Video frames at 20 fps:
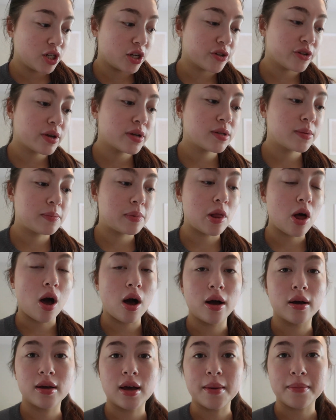She also has a
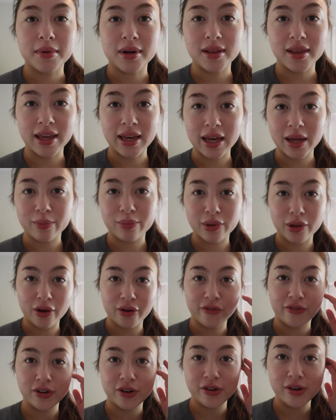blog. I'm gonna link it
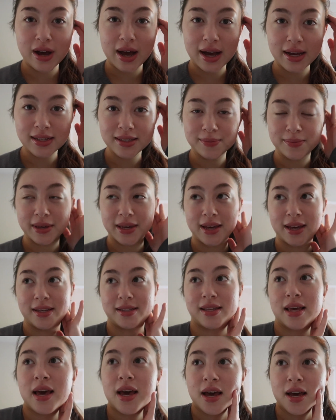below for you guys
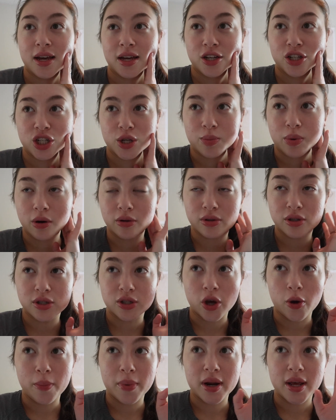because she posts
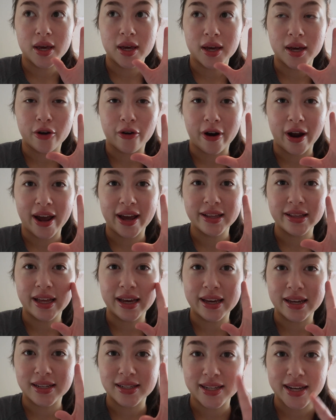so many great
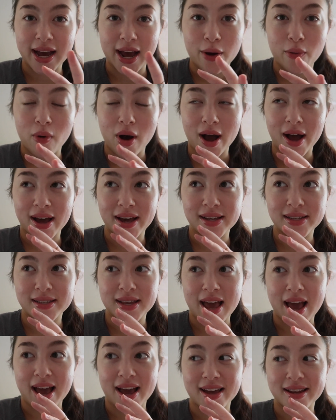like D I Ys
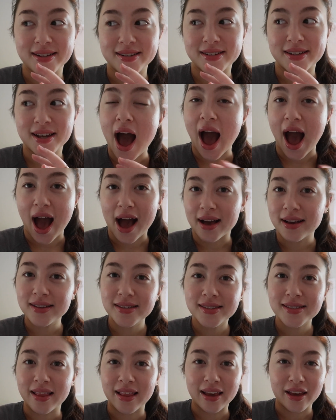and
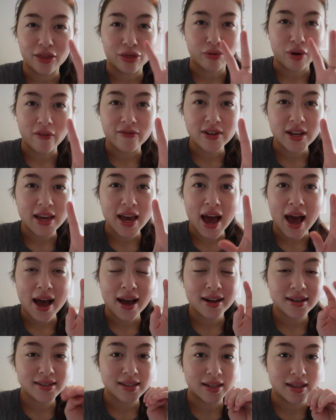hacks and like thrifting
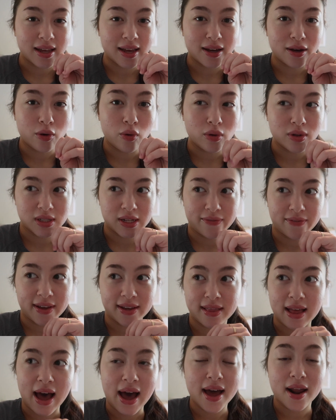hacks and like cool stuff
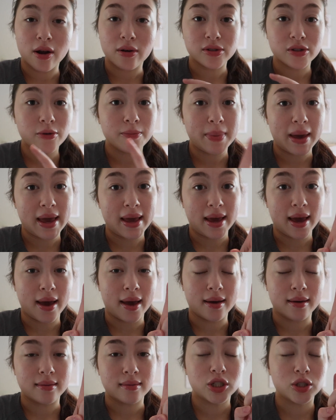like that, and also
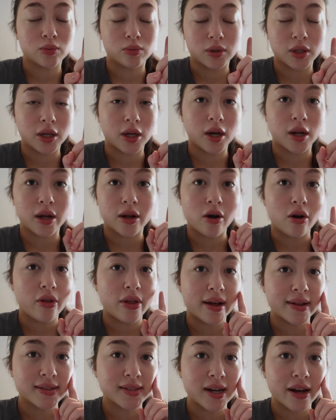baking. She's really good at all
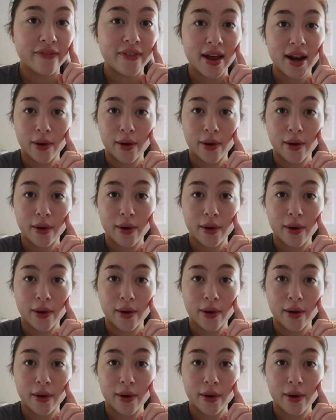that stuff.